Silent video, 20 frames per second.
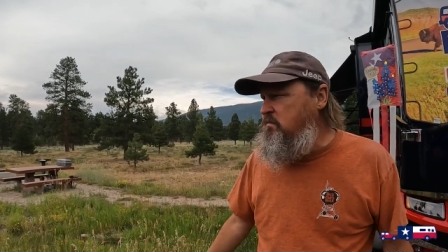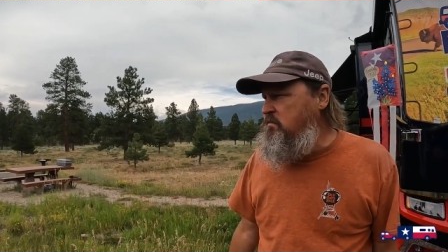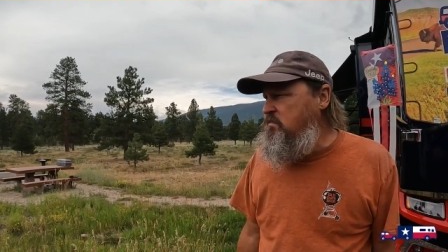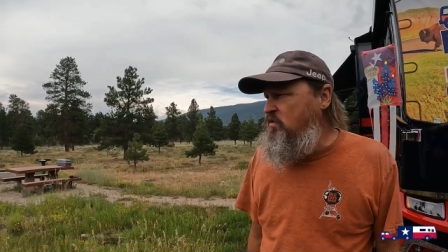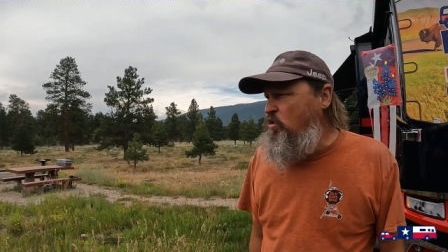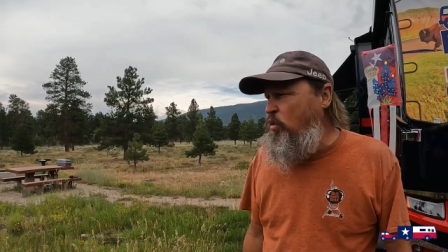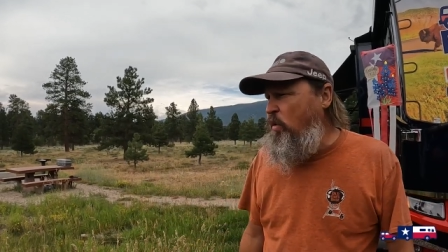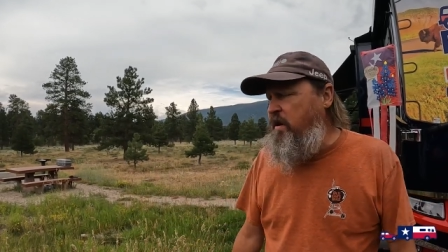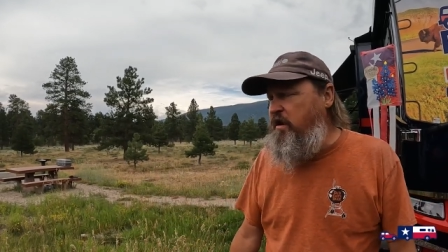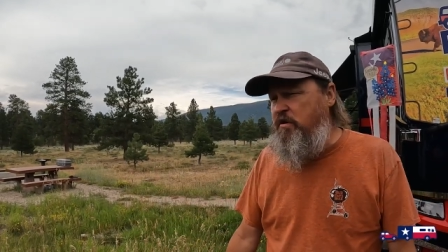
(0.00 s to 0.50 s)

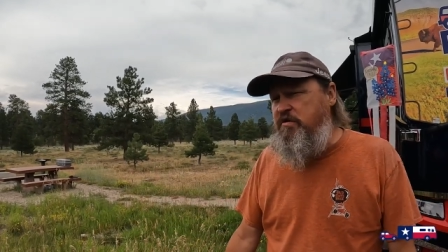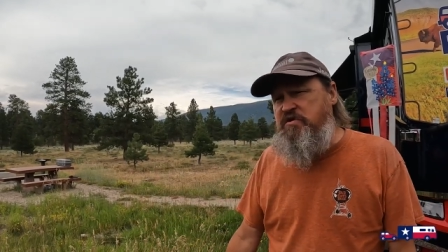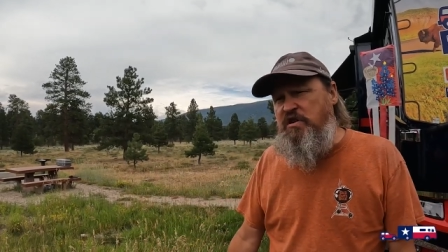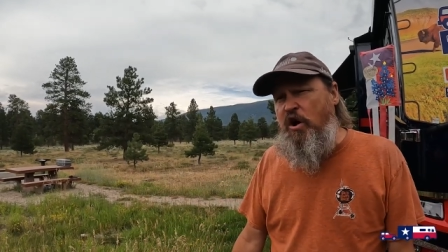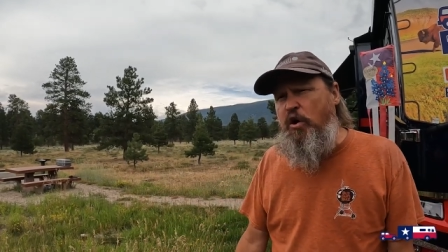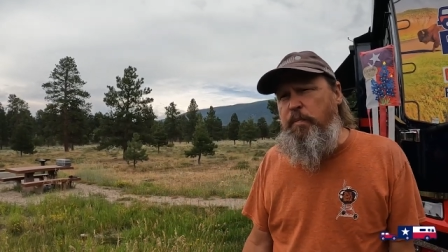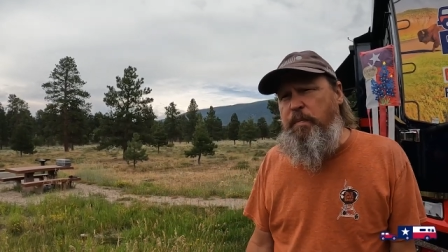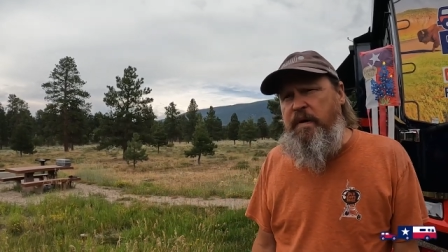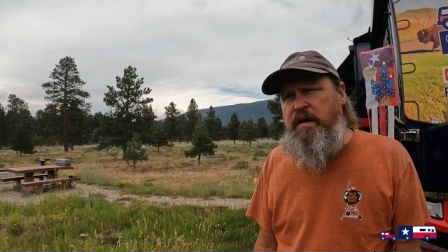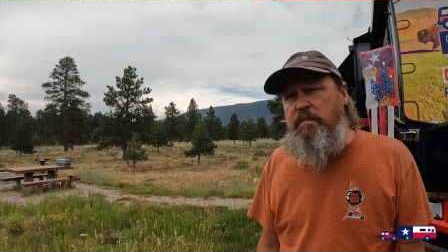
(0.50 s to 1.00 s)
the windows
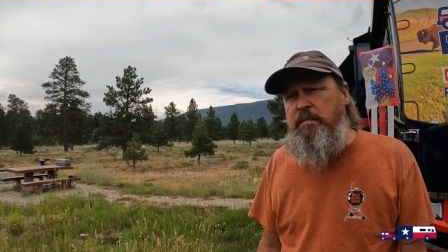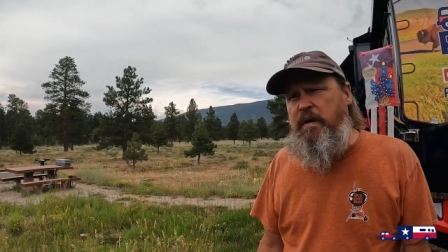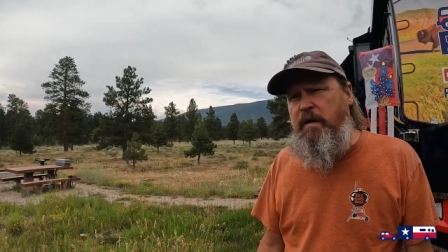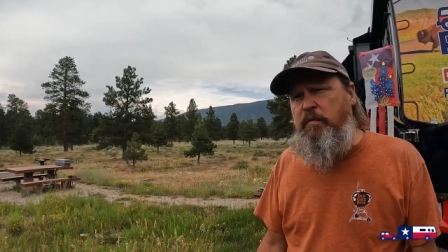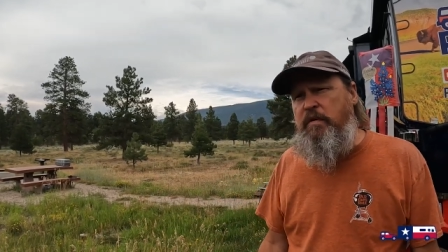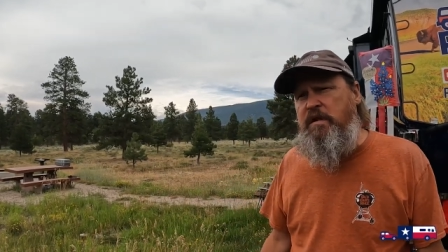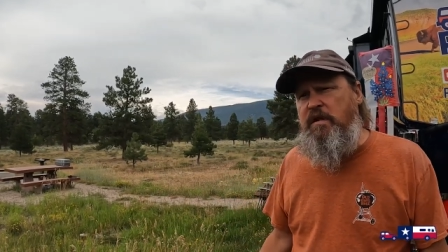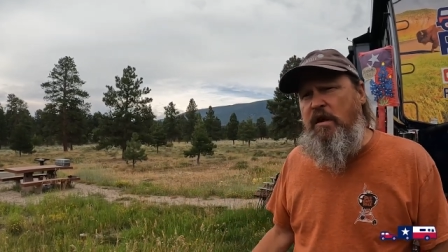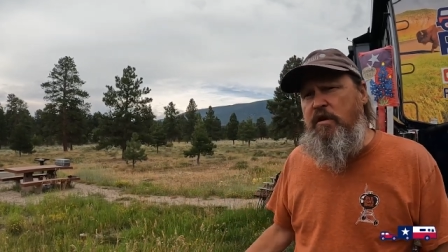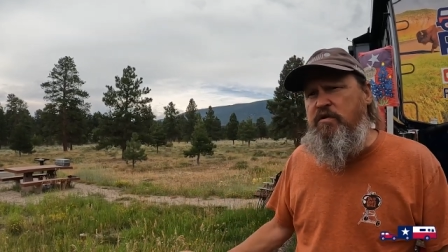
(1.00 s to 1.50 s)
open, but
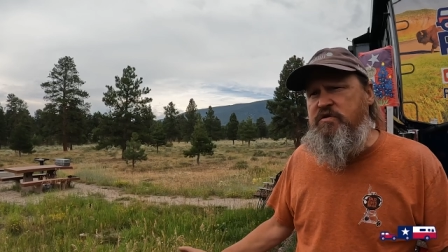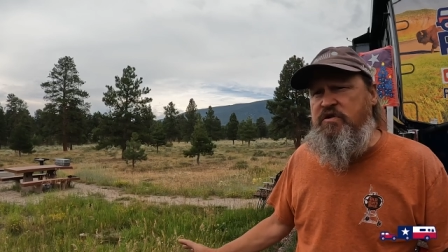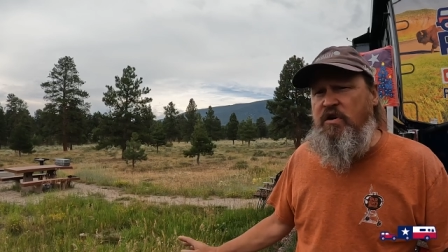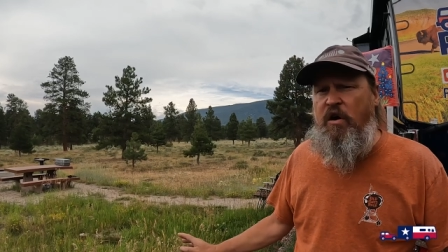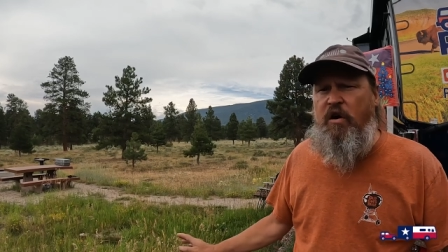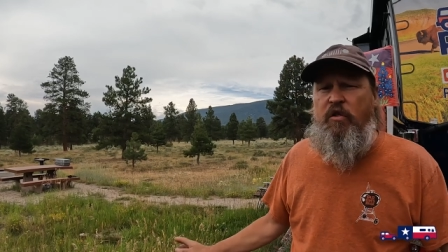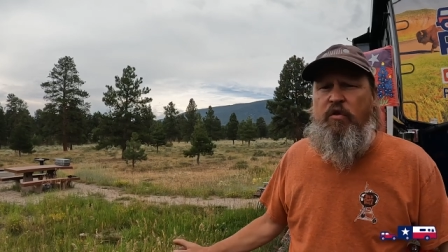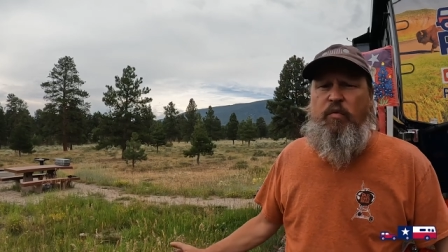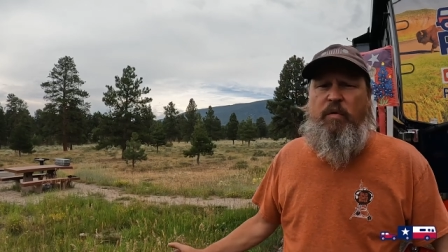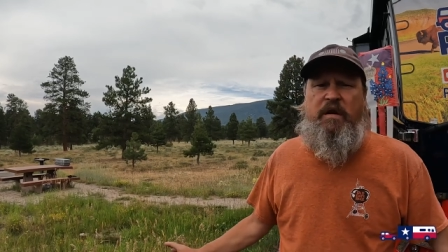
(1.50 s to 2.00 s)
we closed
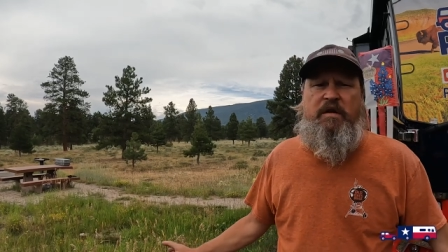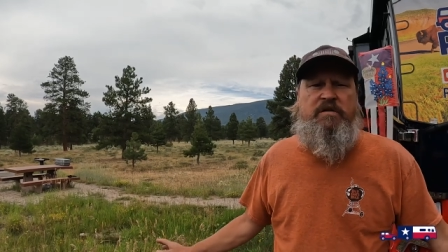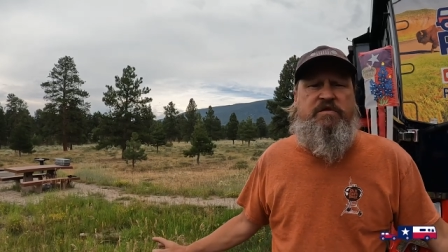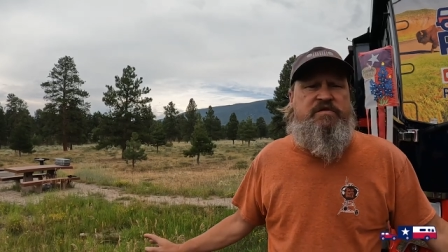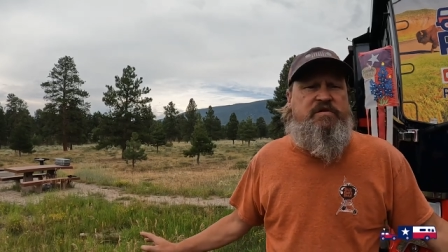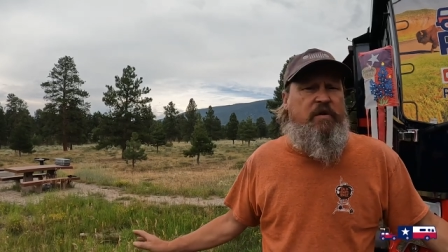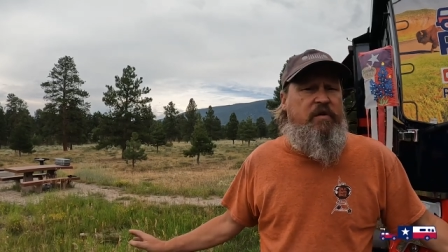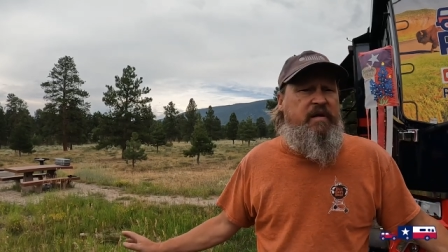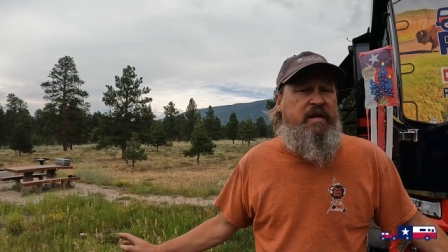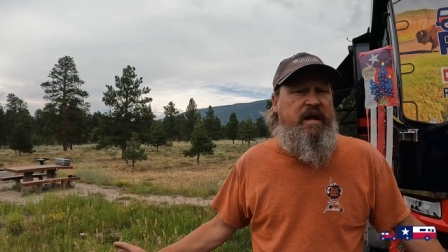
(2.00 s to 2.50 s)
all the windows,
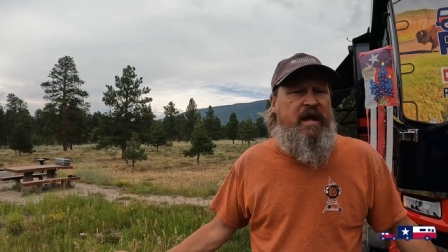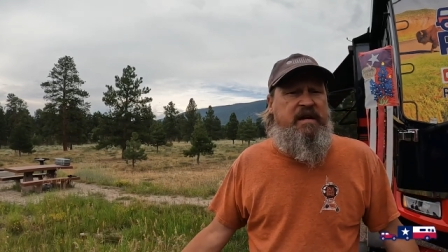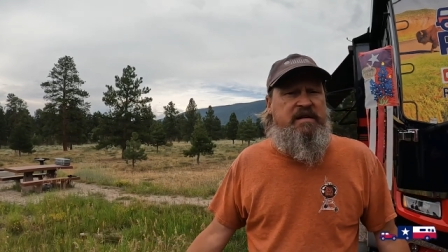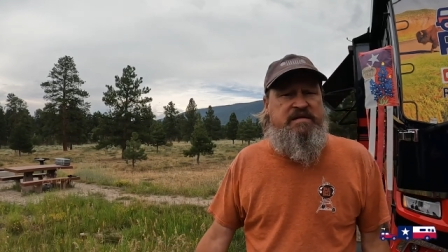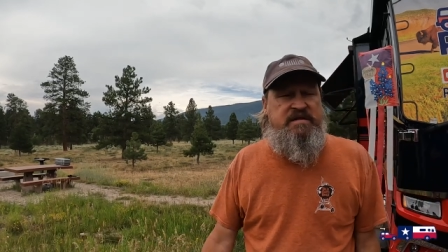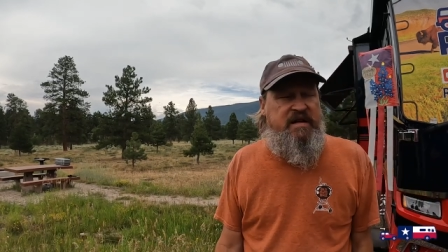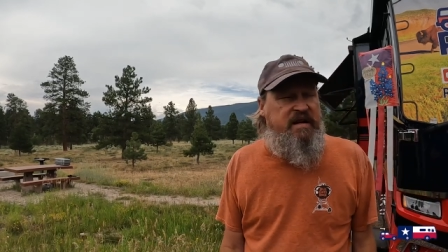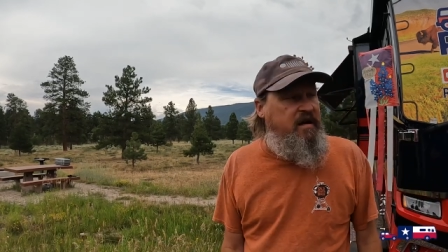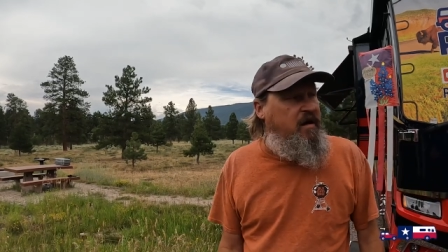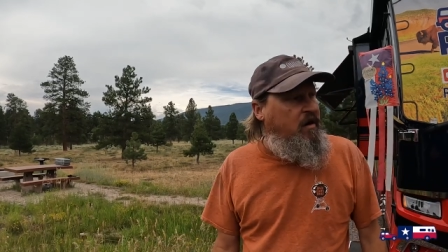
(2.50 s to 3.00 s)
turned the
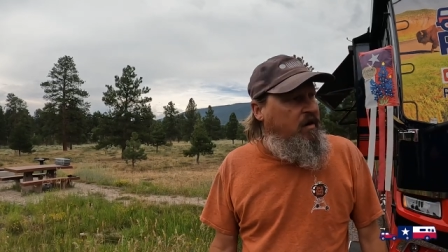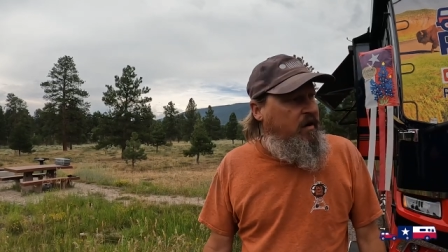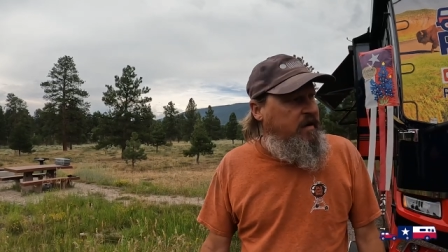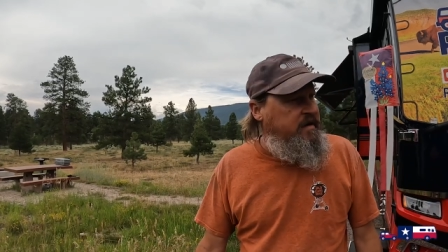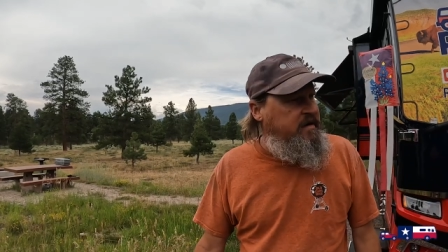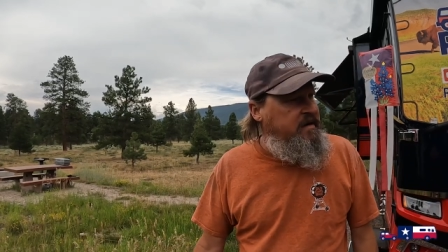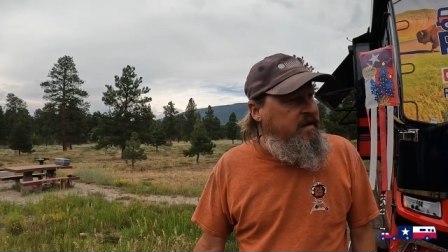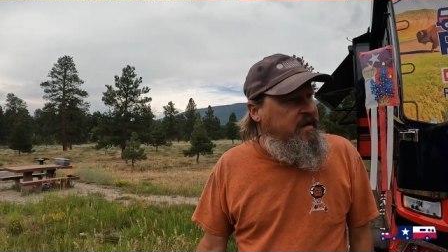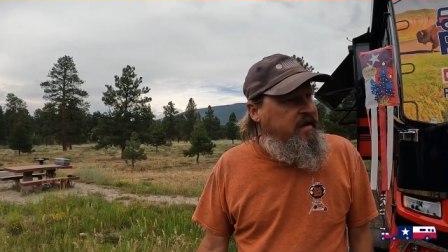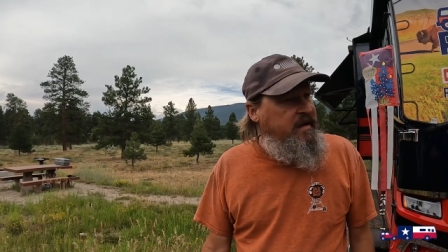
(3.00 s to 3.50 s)
AC on,